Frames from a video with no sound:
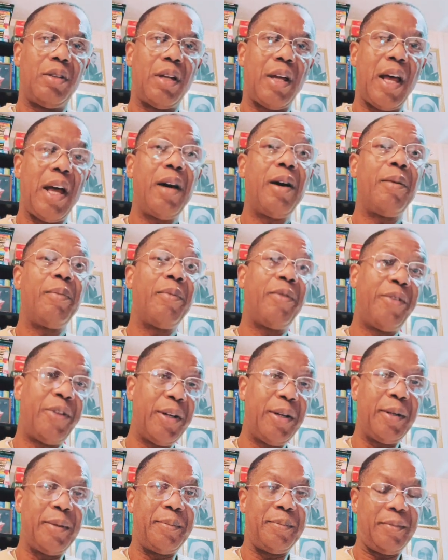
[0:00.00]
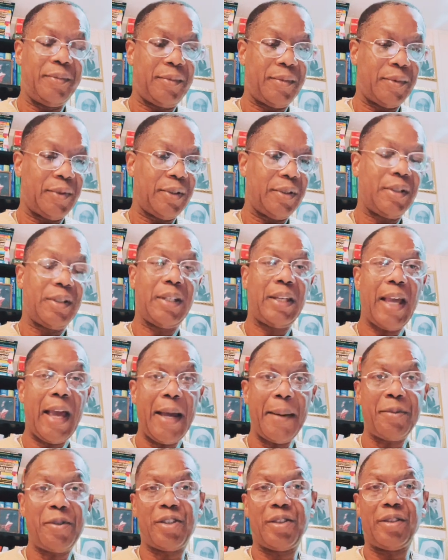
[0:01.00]
help them
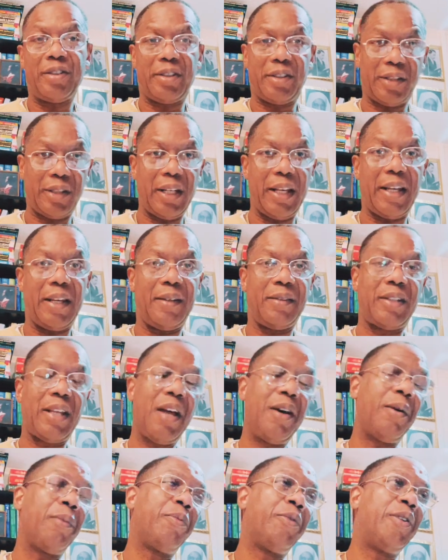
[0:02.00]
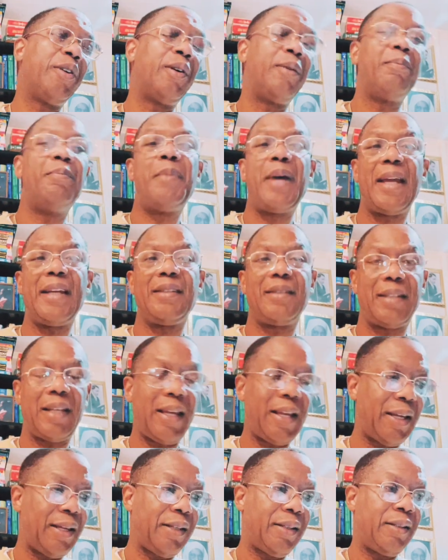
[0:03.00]
capture the slaves, help them
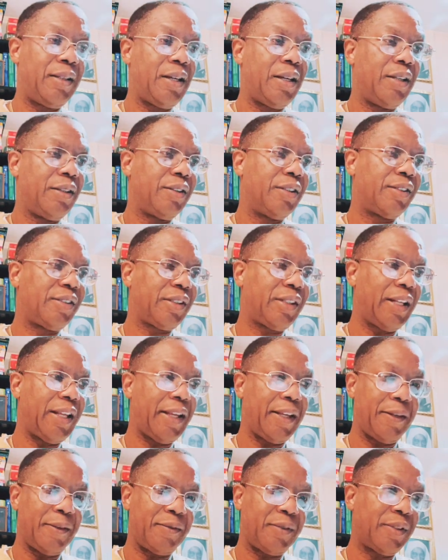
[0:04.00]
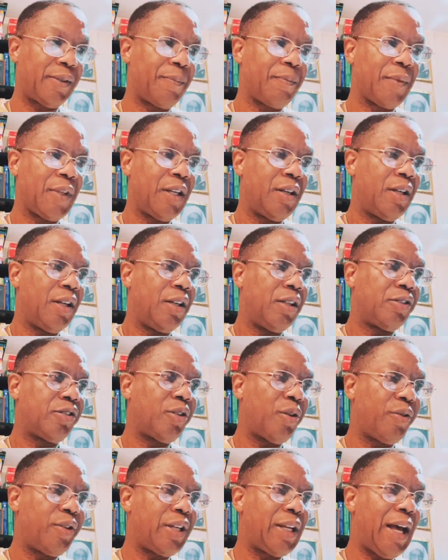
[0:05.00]
maintain the slaves.
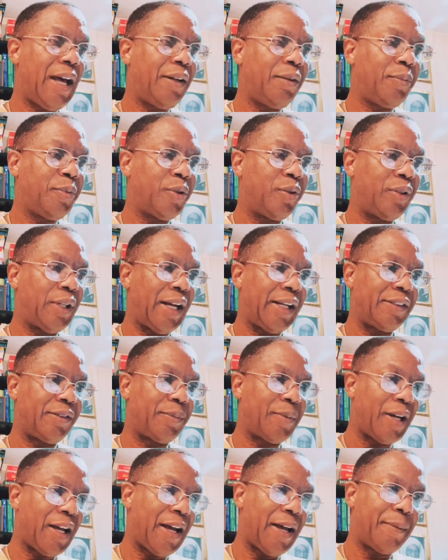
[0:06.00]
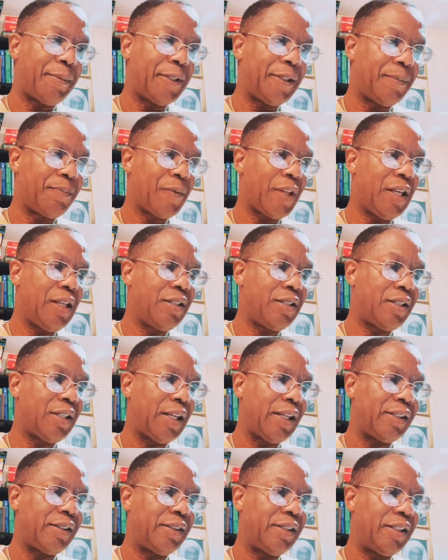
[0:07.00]
So the Honorable Elijah Muhammad, he
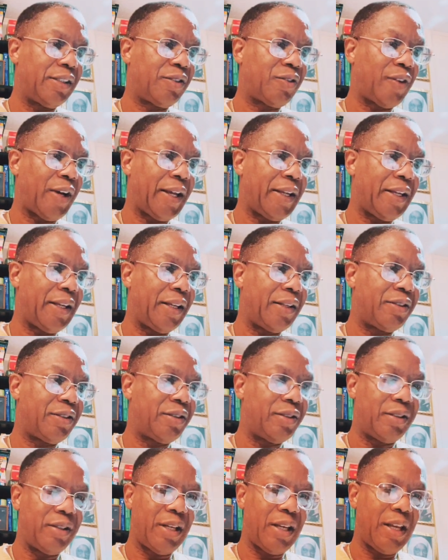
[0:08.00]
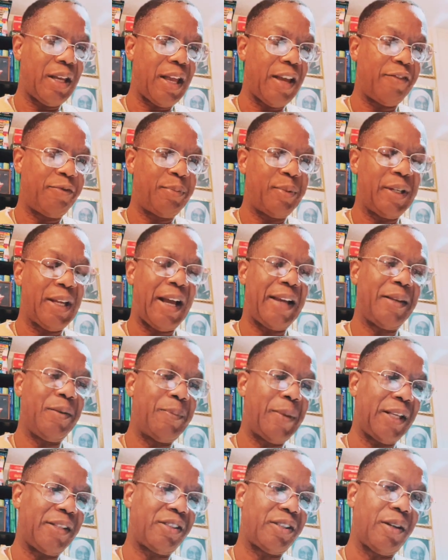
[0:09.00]
says this right here to the FBI. He
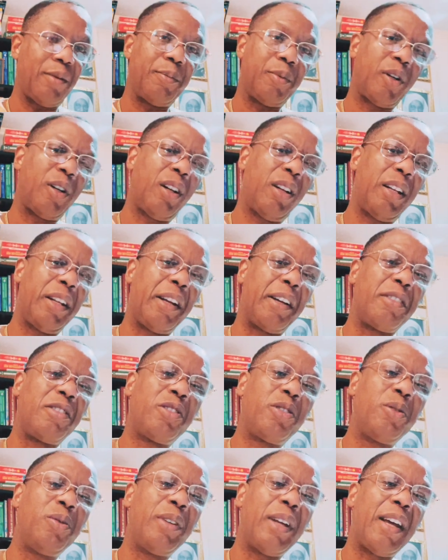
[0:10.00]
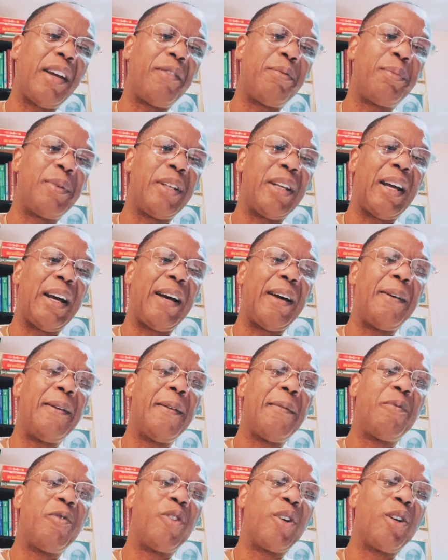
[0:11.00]
makes something clear to the FBI
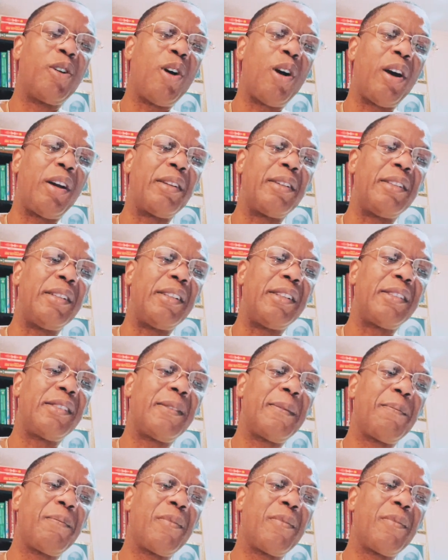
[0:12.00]
regarding this.